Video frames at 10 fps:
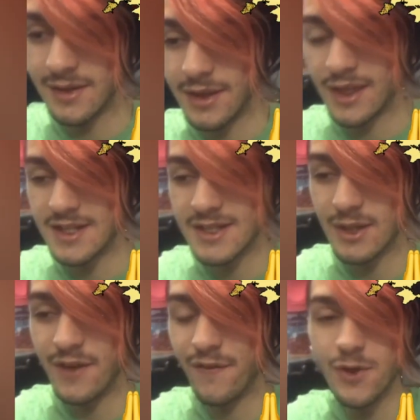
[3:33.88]
that
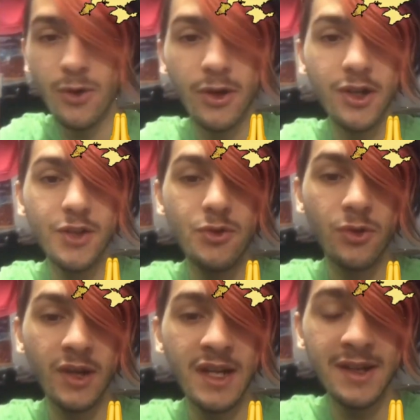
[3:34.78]
if you are
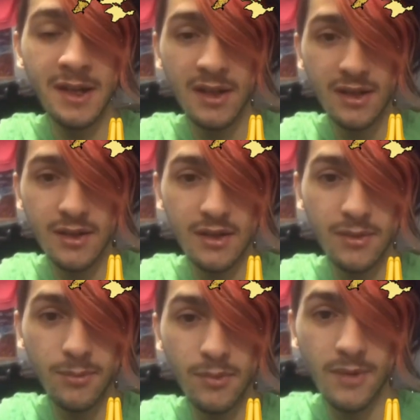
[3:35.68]
Ukraine,
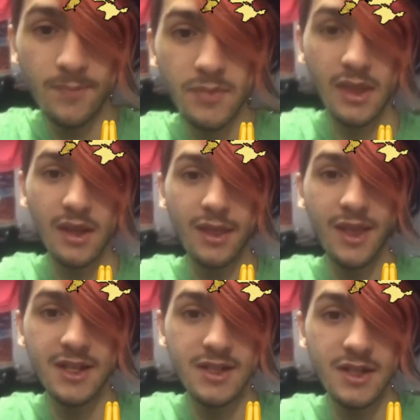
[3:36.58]

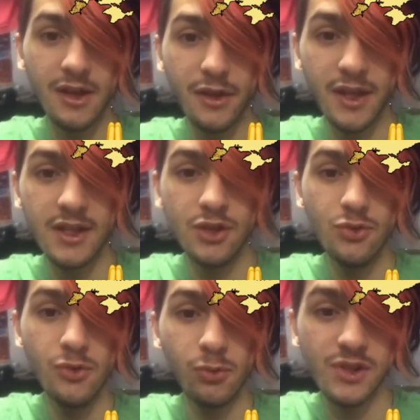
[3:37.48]
that that
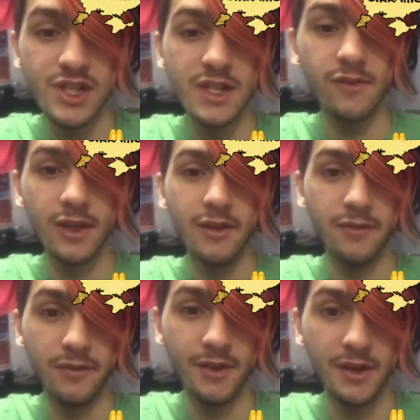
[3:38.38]
you receive
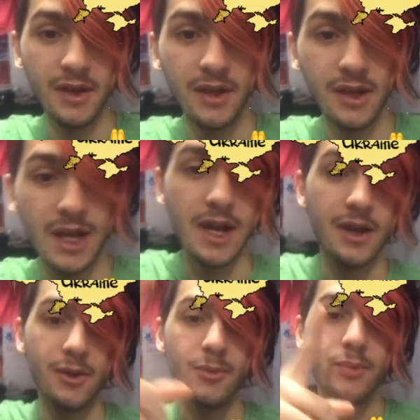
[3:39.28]
love,
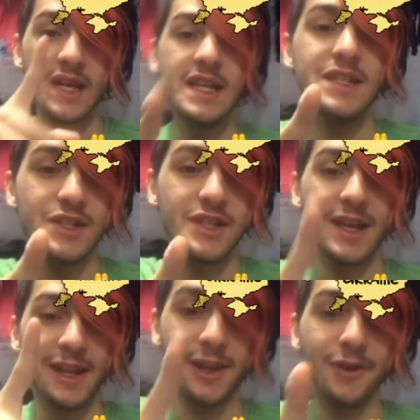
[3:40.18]
peace,
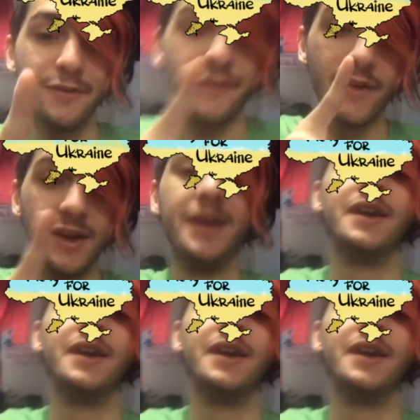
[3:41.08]
and love.